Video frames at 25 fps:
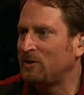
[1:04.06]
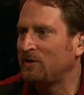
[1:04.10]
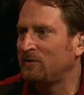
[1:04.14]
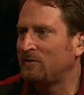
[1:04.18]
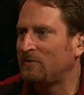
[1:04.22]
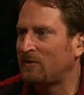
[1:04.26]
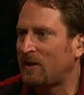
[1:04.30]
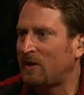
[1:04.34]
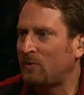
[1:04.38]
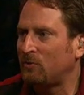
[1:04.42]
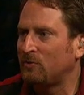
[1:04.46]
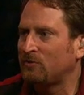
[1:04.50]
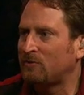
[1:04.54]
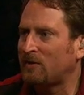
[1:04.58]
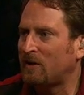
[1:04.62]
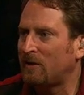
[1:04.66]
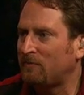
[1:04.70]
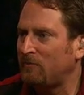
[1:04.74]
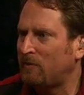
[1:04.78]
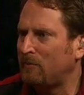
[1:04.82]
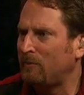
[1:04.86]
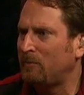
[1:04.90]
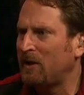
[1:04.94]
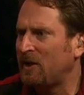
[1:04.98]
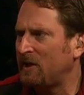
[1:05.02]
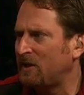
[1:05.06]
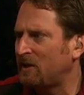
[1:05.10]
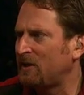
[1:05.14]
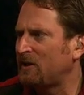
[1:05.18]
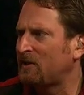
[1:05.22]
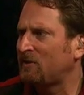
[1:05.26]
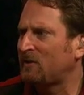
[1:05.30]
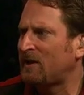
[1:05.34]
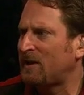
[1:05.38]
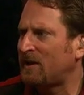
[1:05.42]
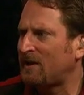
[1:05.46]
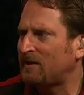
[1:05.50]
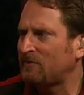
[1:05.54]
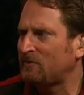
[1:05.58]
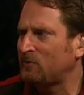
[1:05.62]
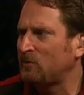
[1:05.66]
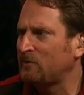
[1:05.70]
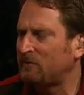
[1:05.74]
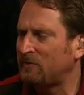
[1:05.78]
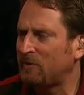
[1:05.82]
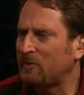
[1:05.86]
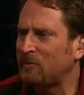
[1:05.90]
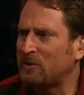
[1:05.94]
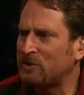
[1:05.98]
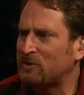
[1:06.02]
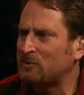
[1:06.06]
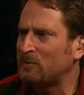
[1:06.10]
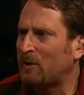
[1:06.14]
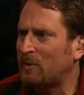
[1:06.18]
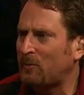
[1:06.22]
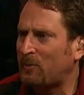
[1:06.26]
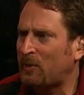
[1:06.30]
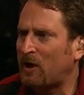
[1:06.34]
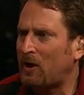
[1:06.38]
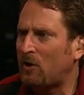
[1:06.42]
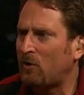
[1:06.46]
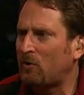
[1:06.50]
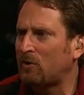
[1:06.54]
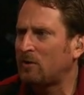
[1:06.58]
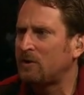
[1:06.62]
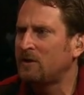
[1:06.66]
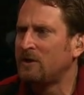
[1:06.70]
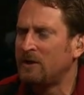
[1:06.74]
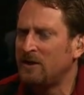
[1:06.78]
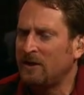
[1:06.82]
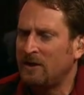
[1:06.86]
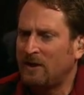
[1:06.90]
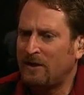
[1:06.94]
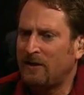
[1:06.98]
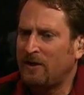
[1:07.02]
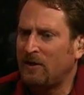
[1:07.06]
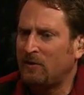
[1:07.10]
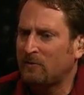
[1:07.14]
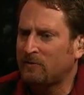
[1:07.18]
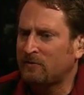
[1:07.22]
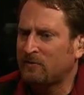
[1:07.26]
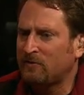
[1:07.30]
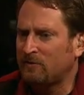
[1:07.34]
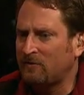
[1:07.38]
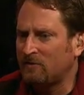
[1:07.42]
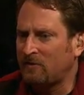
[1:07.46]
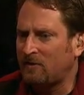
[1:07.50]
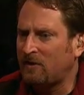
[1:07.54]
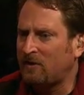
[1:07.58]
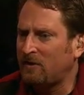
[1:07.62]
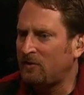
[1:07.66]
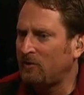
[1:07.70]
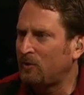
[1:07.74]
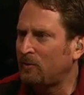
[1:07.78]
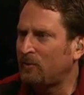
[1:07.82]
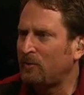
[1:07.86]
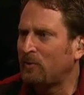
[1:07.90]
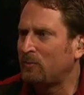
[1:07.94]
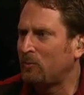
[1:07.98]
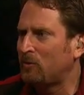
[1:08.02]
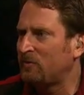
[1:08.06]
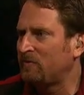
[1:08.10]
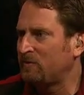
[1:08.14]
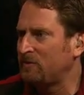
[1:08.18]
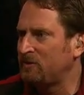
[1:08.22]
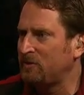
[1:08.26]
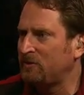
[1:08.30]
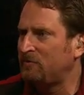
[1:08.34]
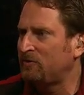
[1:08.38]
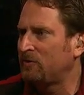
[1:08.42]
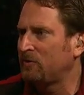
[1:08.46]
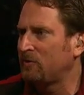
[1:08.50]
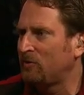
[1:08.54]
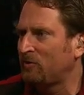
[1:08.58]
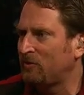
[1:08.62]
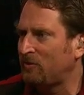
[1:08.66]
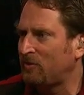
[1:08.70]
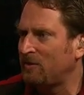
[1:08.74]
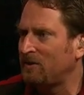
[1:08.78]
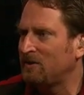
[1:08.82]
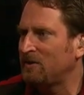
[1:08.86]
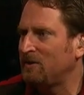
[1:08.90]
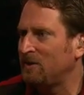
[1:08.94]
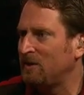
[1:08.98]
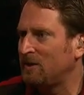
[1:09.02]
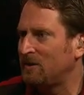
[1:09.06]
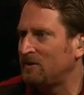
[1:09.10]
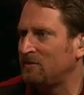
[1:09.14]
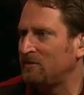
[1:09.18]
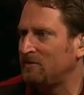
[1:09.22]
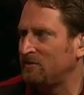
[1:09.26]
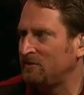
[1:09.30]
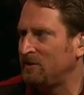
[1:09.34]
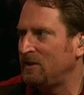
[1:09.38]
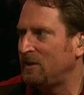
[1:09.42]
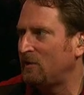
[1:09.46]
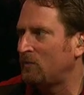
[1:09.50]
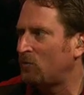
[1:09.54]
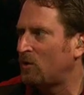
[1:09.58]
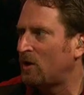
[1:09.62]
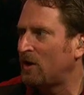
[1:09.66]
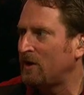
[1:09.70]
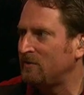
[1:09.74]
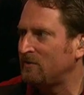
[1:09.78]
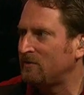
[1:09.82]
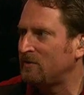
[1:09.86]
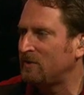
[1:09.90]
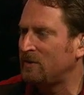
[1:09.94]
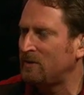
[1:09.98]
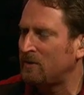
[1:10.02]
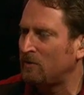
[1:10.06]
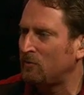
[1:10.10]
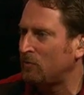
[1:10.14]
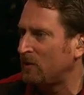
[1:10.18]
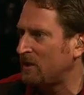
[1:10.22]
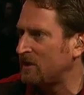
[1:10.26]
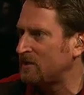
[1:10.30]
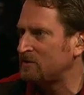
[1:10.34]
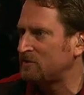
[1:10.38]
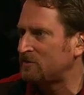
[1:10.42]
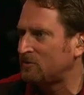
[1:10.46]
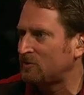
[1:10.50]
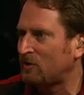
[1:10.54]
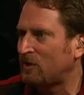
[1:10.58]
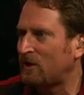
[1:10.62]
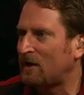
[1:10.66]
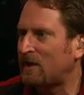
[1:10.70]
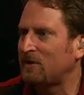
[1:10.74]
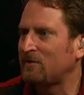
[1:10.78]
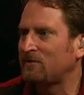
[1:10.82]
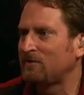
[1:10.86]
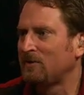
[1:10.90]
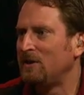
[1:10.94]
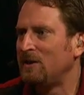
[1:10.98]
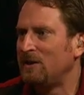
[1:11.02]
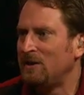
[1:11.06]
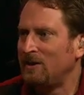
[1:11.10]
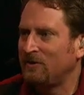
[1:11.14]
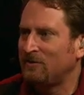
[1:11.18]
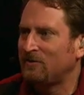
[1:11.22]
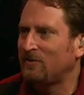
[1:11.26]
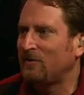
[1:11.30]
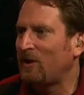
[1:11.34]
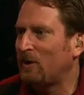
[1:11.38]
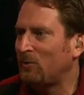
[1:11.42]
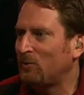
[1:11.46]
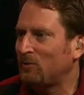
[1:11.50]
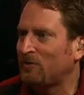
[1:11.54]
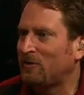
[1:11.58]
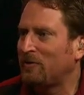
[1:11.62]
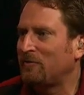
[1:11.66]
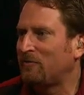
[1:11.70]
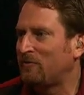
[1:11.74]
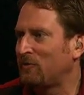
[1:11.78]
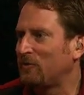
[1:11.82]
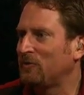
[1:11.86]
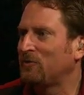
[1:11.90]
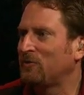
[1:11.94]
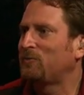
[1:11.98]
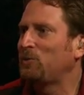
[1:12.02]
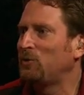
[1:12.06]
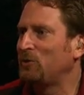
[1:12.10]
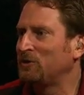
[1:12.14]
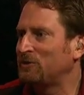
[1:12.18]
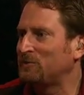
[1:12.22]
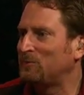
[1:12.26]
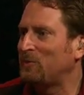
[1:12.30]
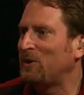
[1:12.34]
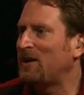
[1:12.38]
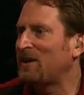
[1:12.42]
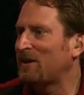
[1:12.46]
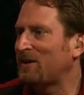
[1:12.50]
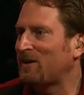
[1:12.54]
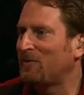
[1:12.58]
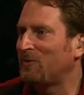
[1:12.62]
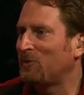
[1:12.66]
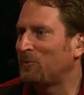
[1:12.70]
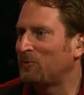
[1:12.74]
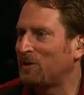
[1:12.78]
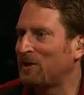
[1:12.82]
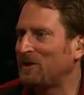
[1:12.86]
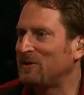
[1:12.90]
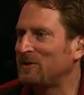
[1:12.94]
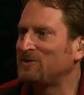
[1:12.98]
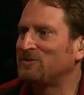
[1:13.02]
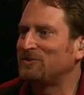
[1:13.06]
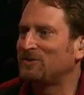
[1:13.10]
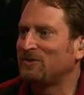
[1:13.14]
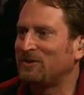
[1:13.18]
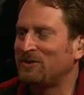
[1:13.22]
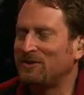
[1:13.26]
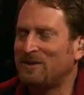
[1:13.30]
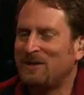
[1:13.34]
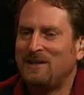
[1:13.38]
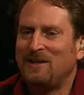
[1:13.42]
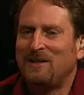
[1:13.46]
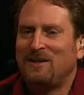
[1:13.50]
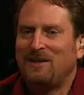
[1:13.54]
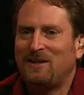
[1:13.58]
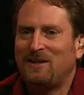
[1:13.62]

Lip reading: because that was kind of a melee class and was very much about power, and that was a little bit more of a difficult thing to get right than a ranged class. So that was our first pushback on the Ranger.